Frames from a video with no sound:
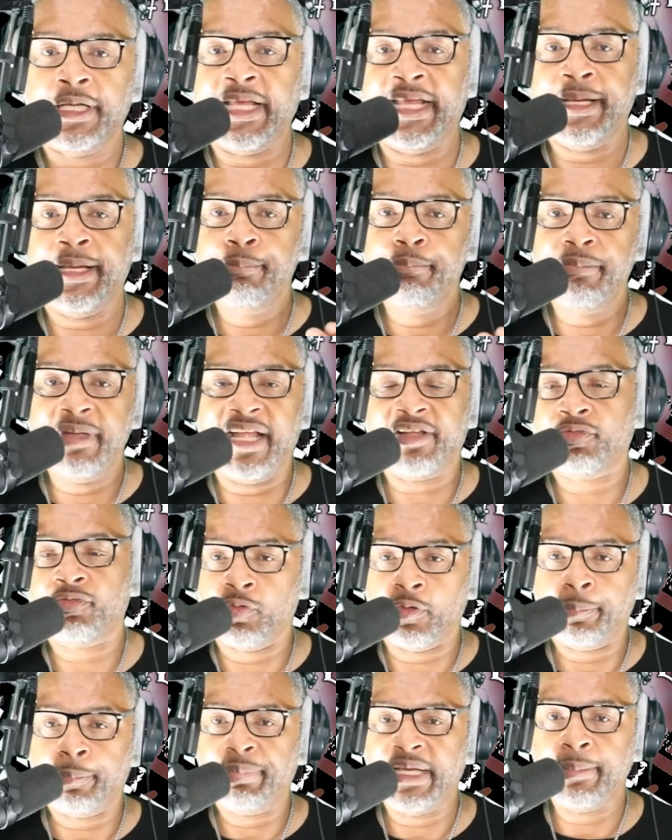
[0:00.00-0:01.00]
and mess
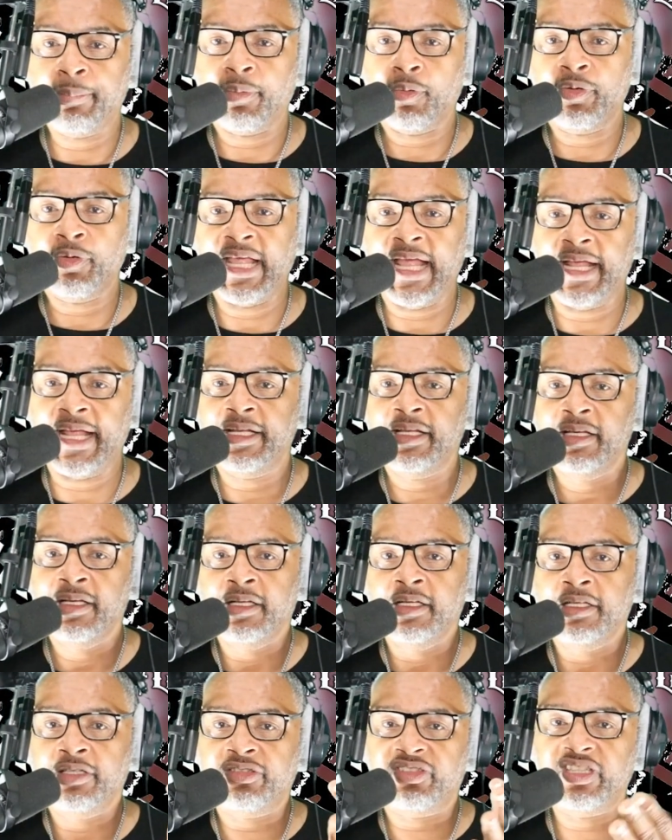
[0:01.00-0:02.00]
with people that
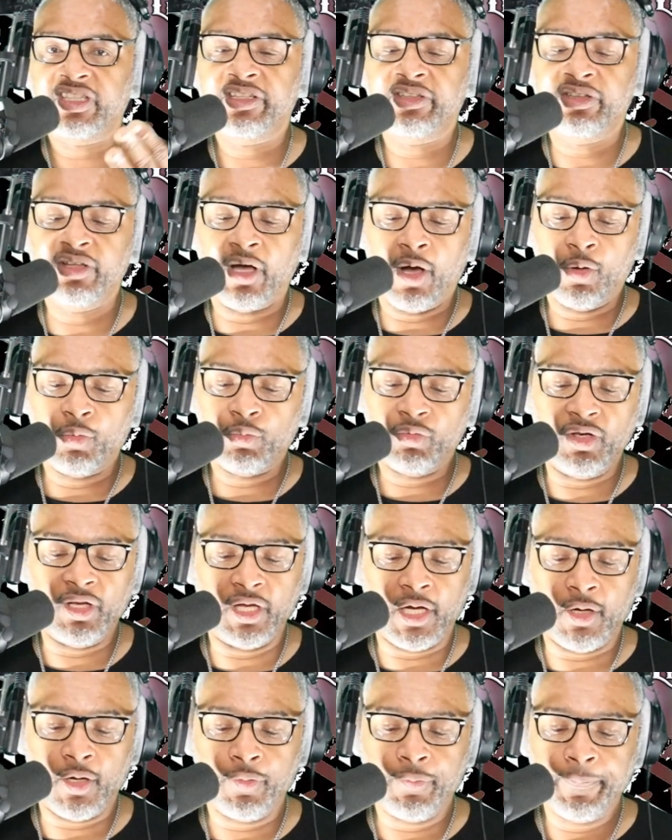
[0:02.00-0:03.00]
she don't
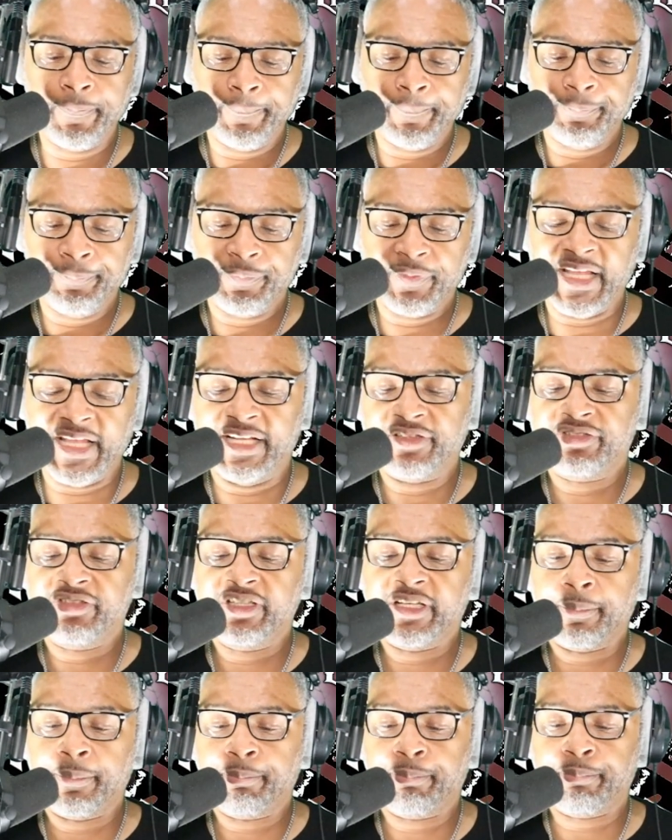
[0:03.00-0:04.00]
know that
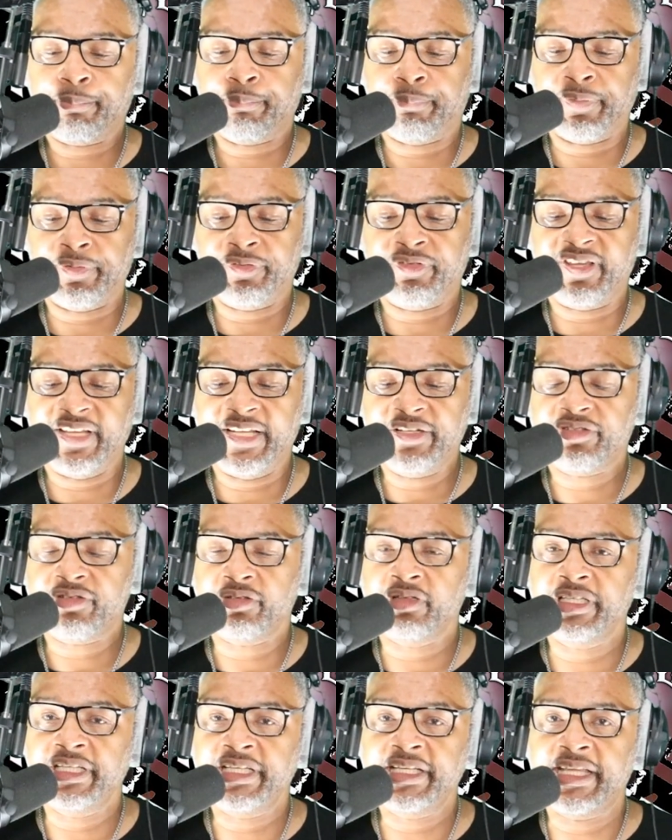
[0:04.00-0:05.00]
she could
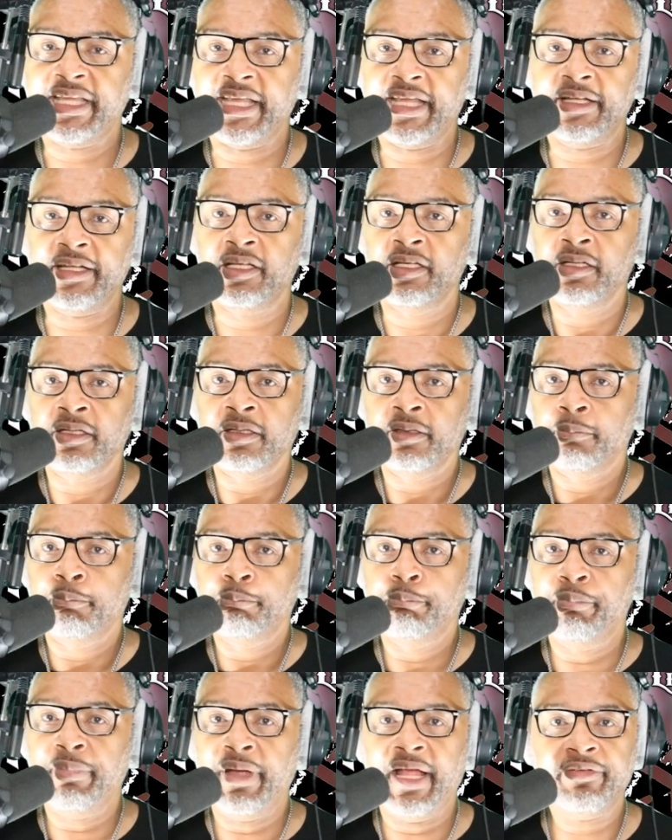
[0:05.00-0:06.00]
potentially get
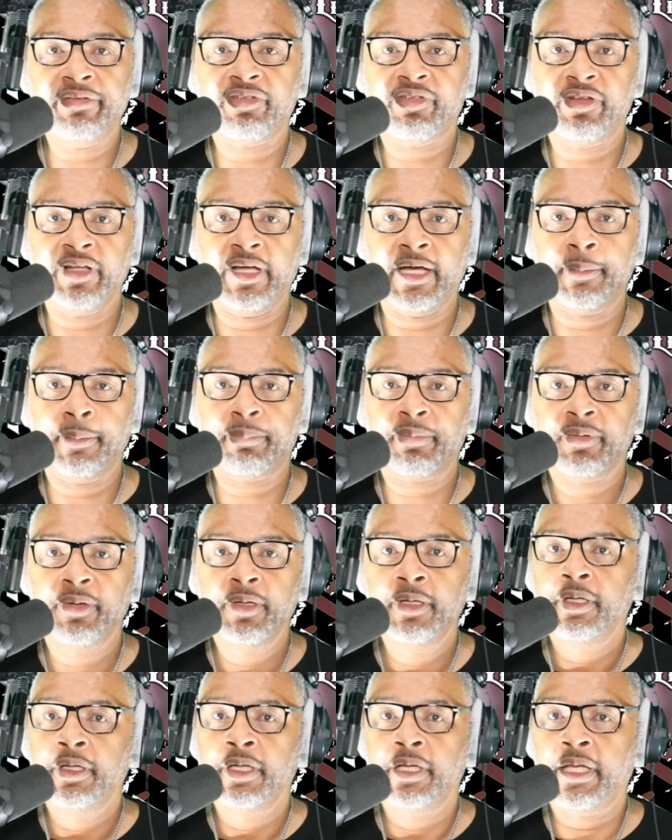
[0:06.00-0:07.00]
messed up
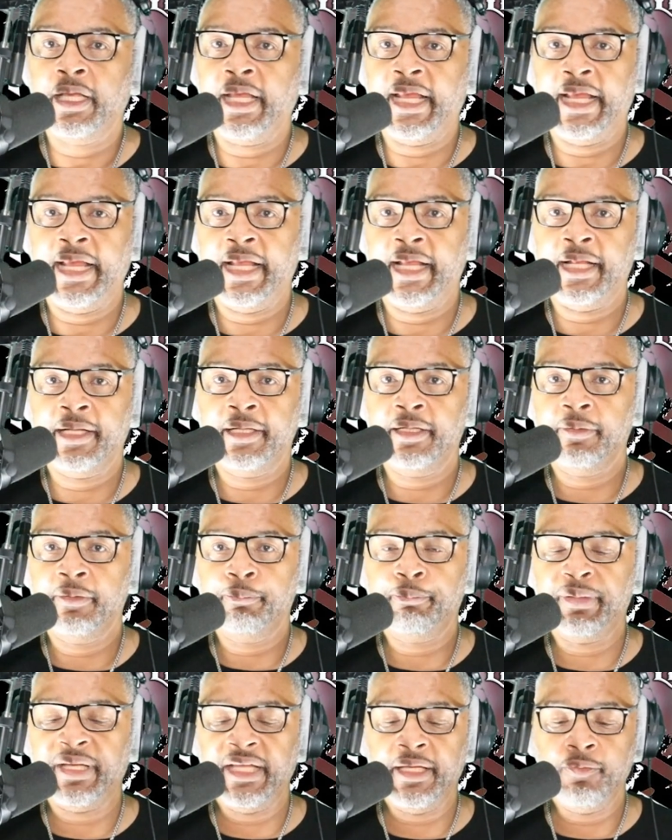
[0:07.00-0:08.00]
and
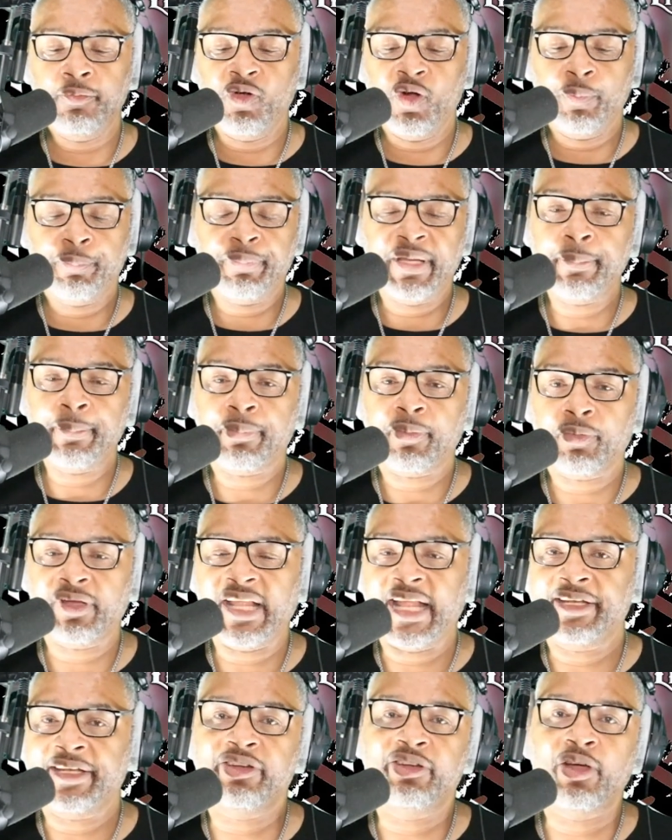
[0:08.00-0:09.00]
be with people
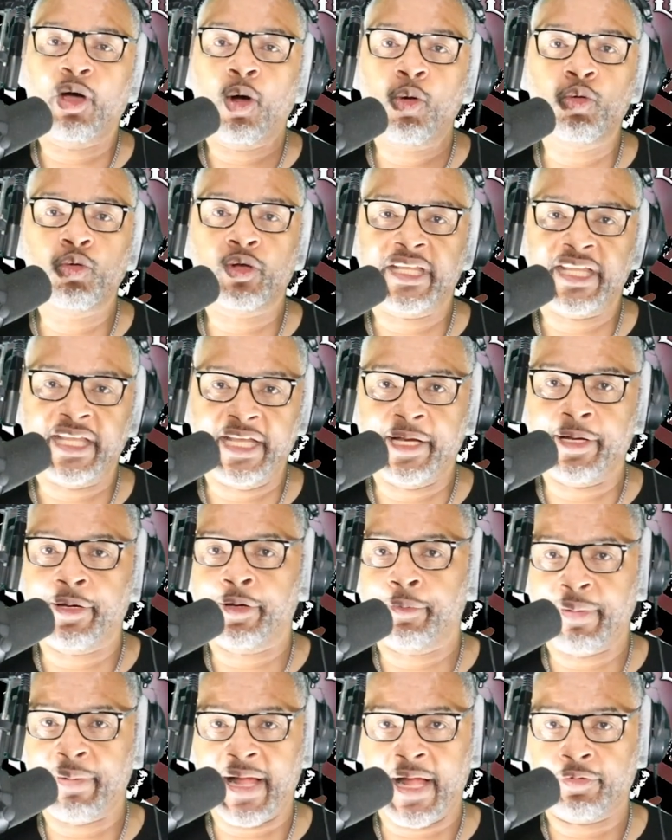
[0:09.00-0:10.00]
that don't
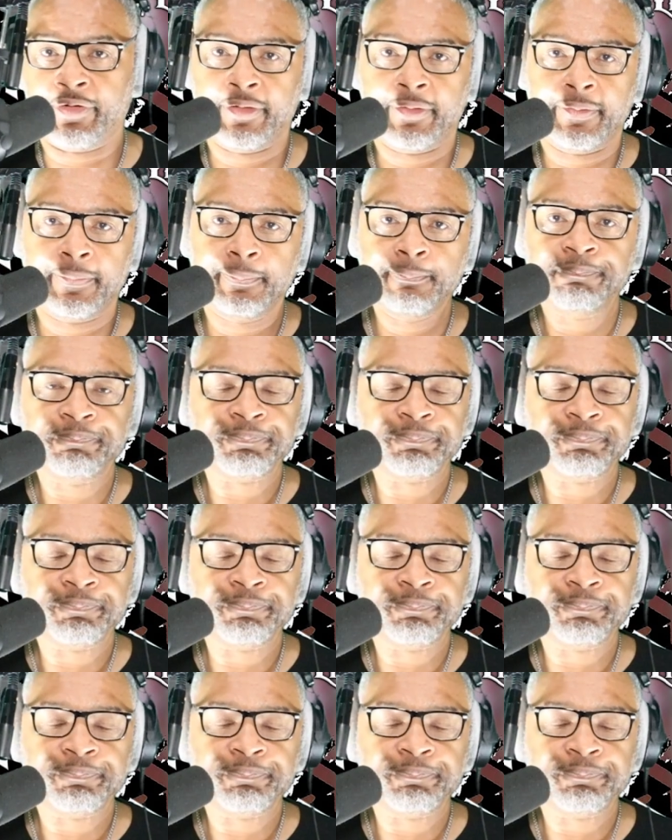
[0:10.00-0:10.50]
care about it